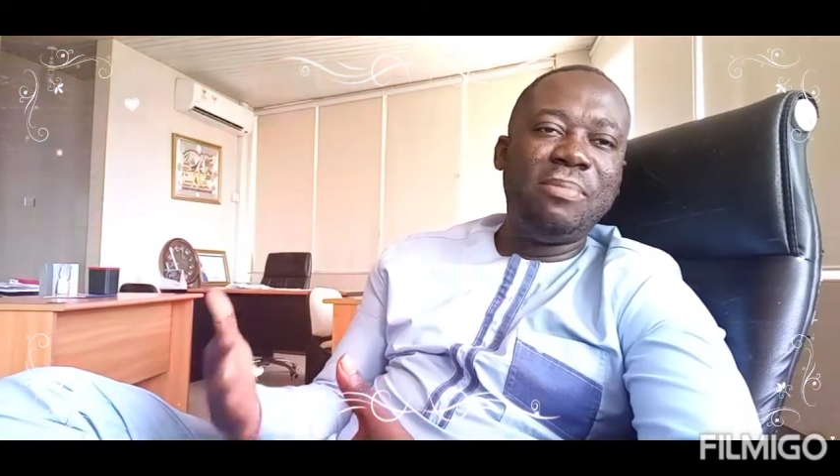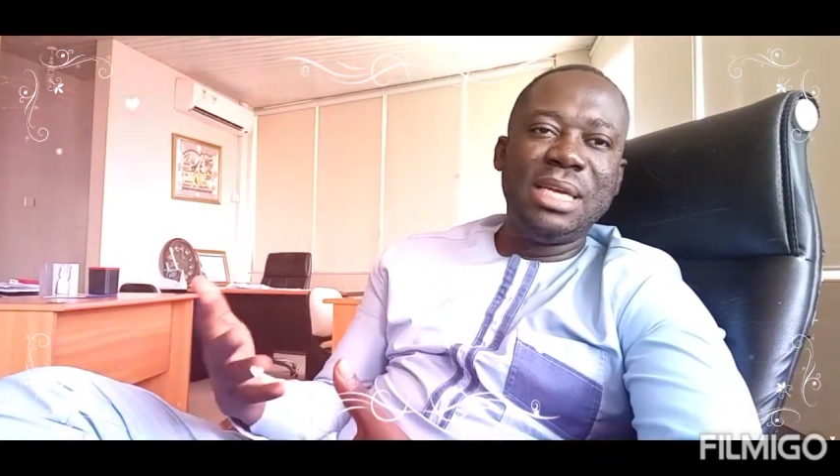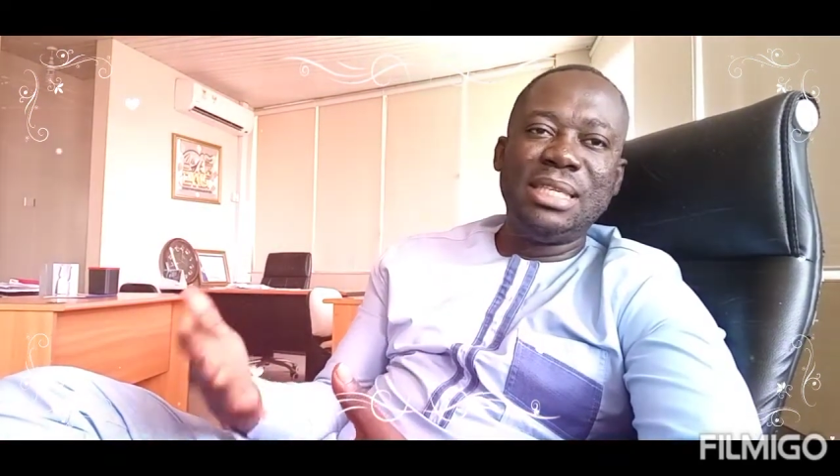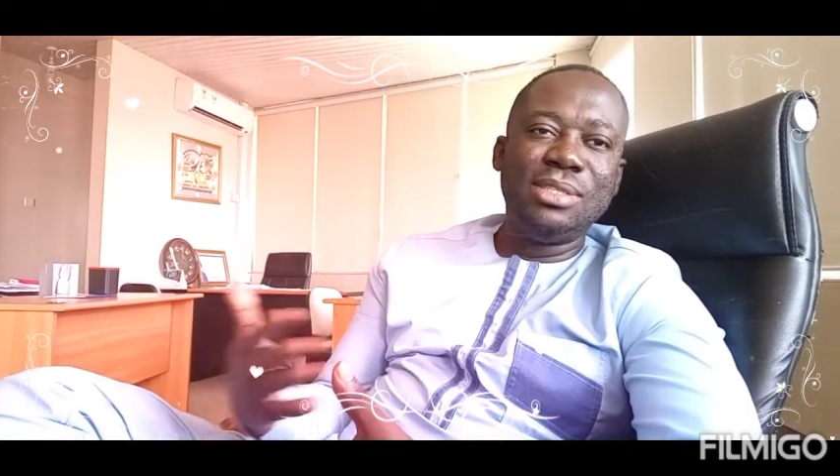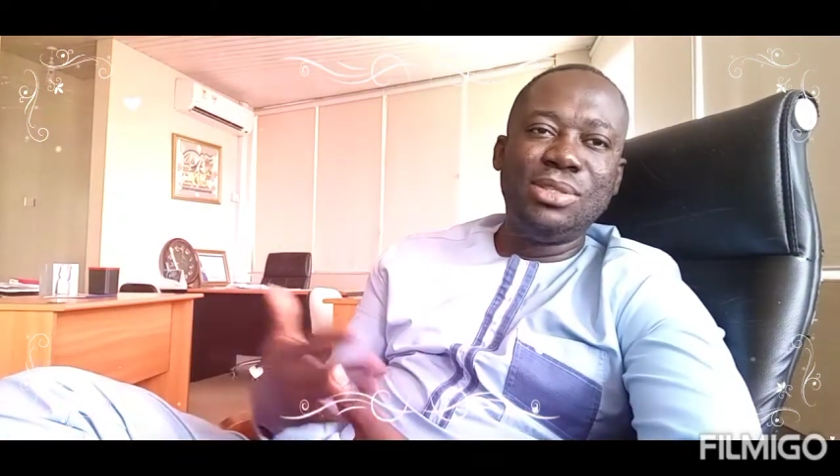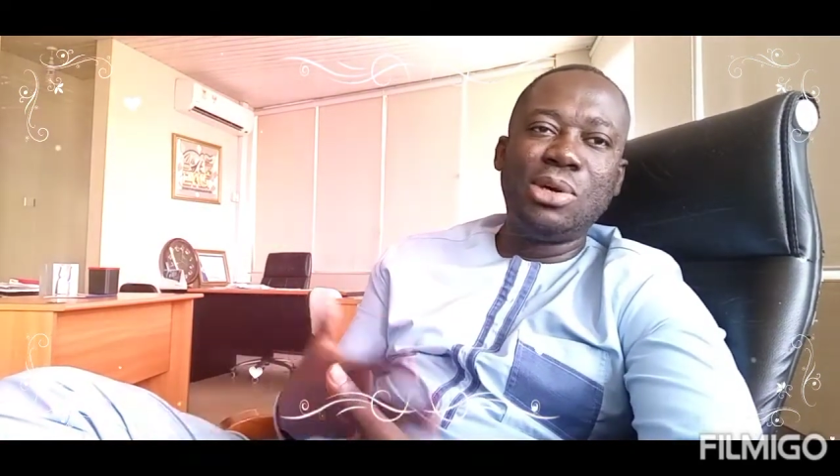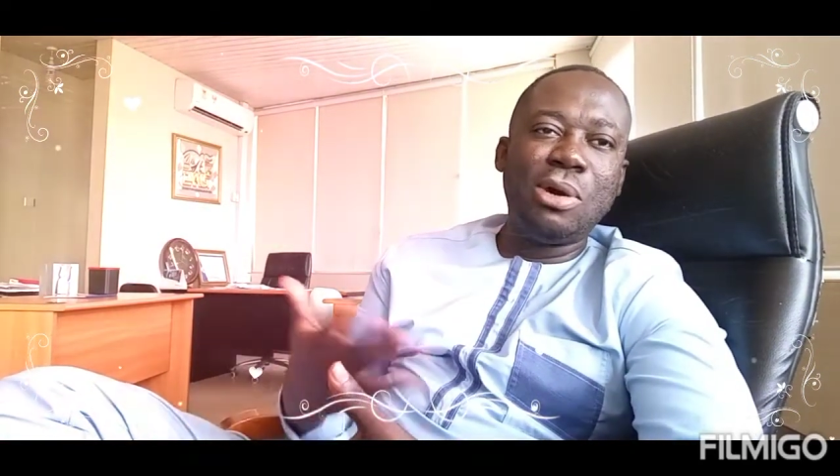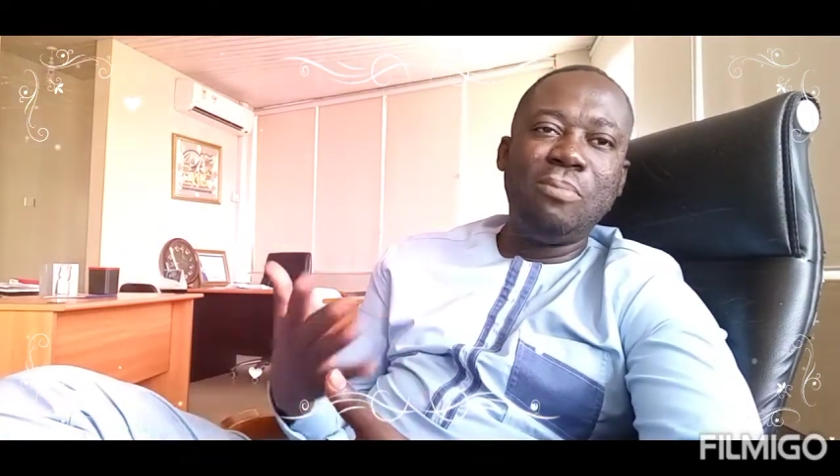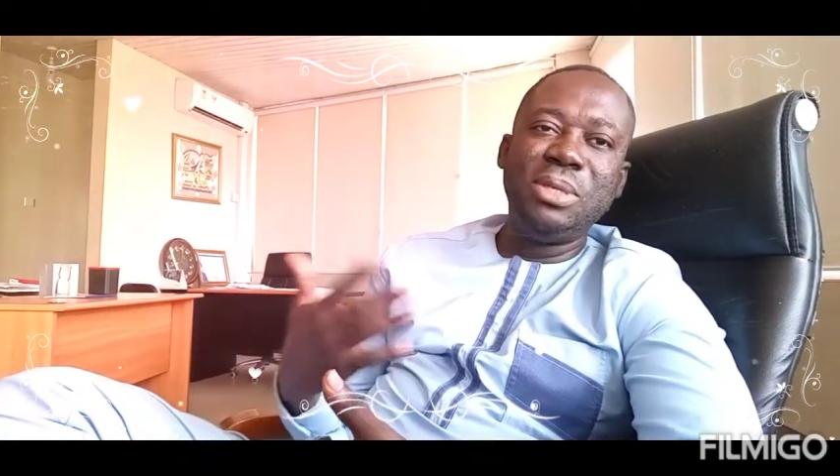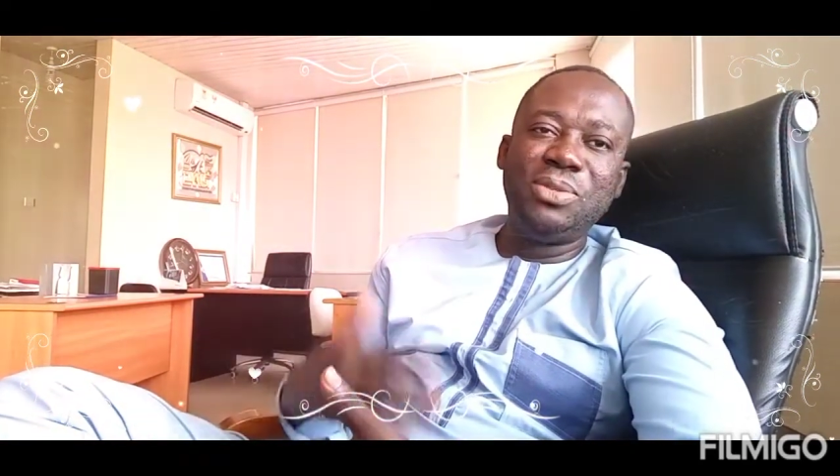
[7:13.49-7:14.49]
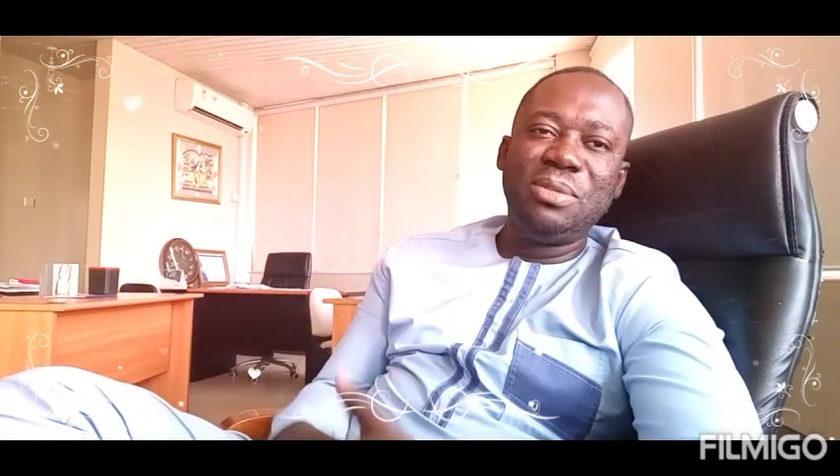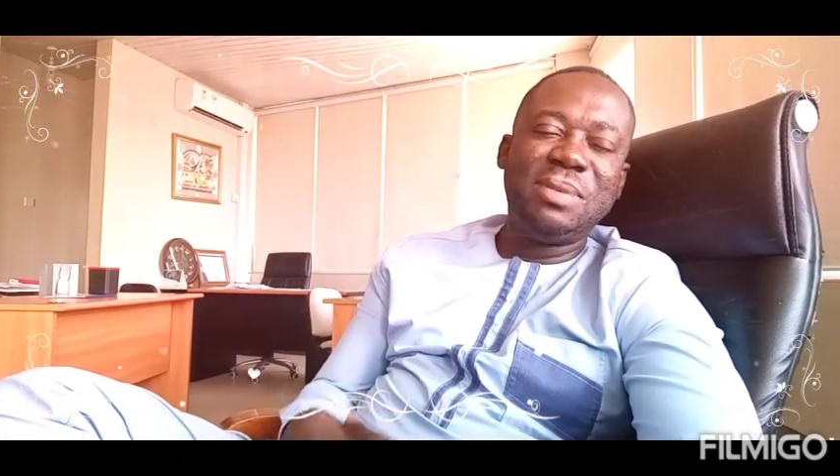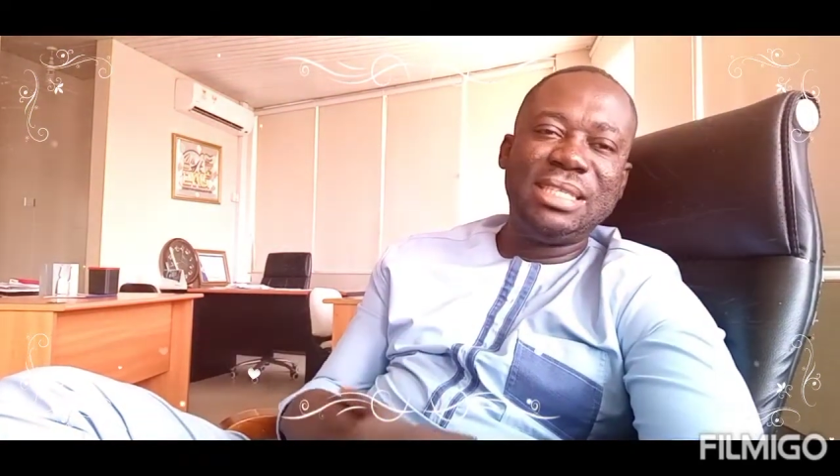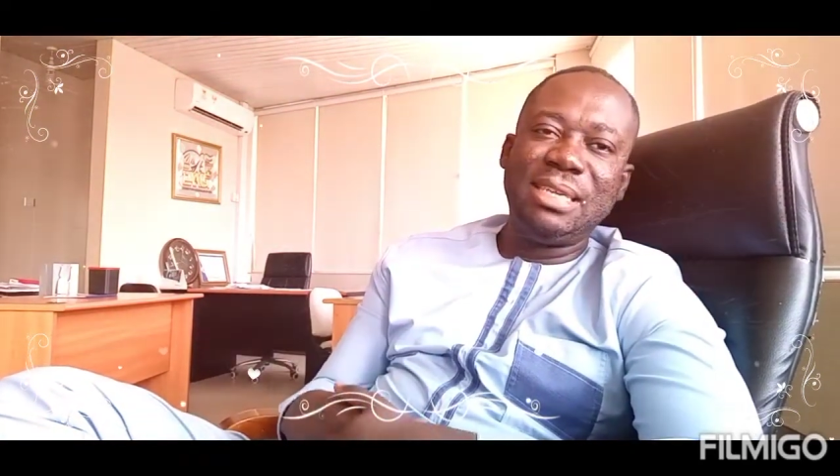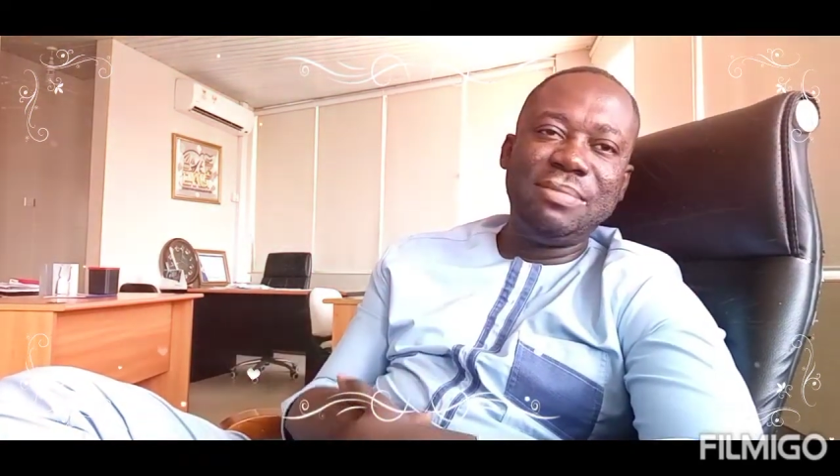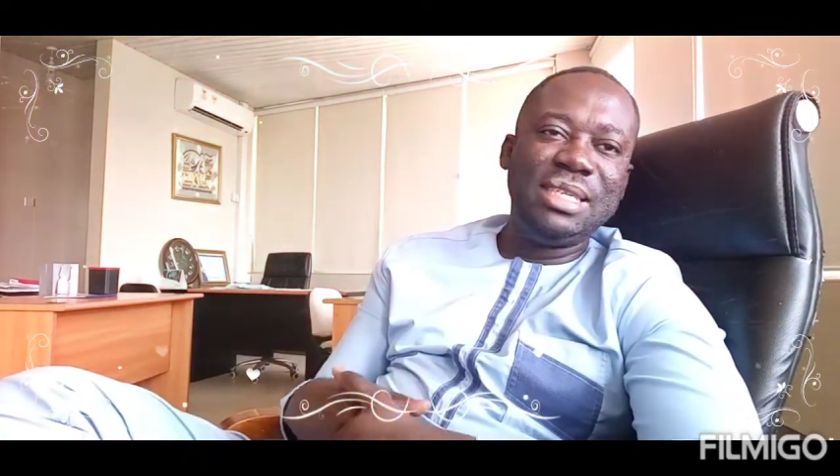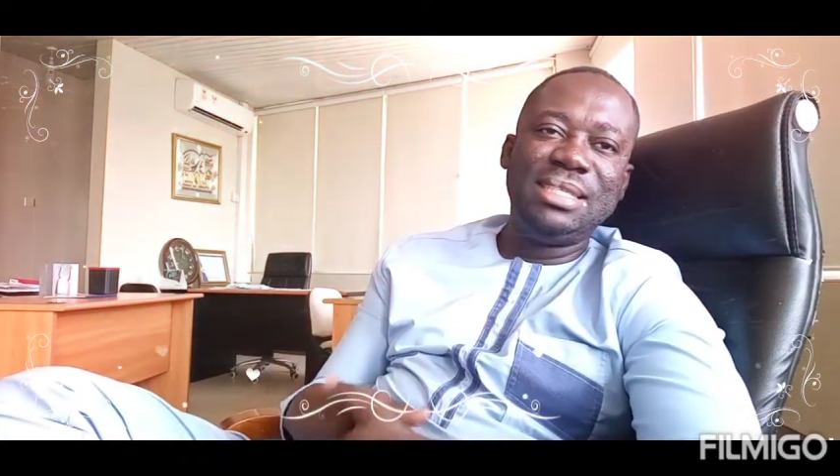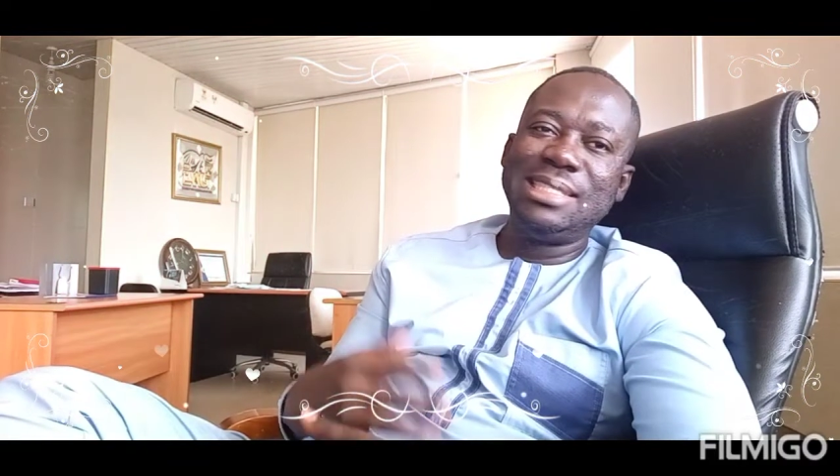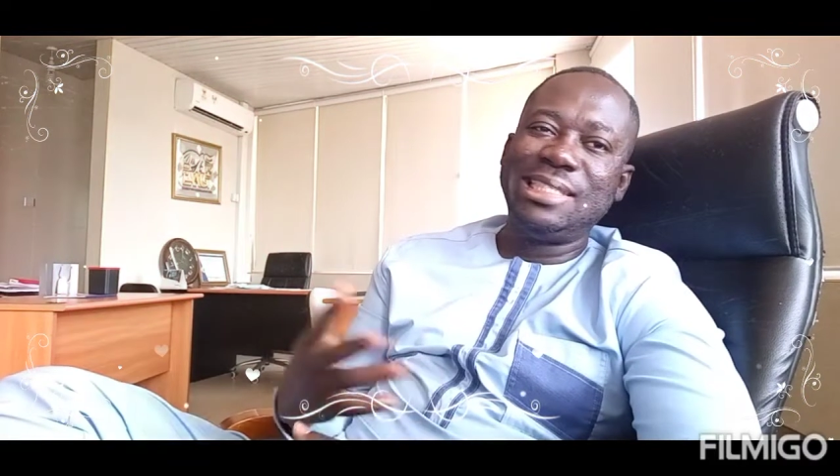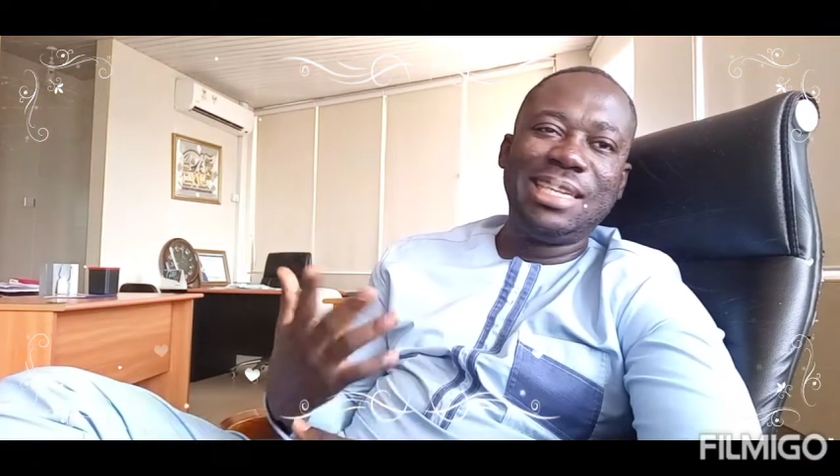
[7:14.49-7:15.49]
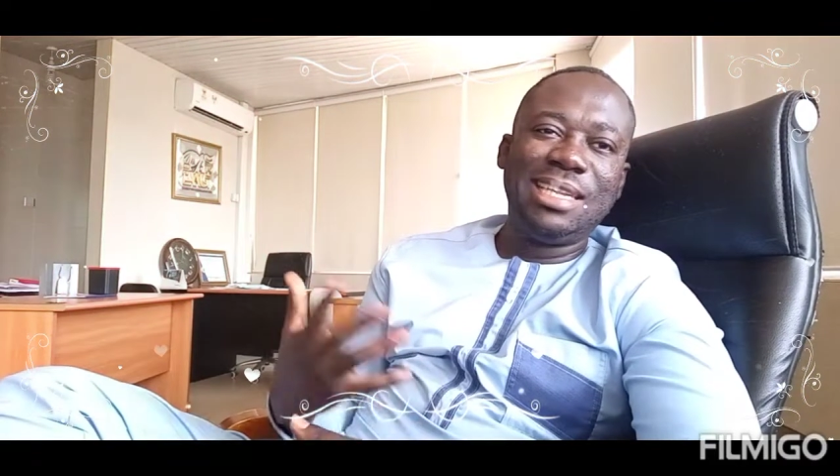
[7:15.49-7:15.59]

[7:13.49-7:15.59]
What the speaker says: person to compete with masturbation.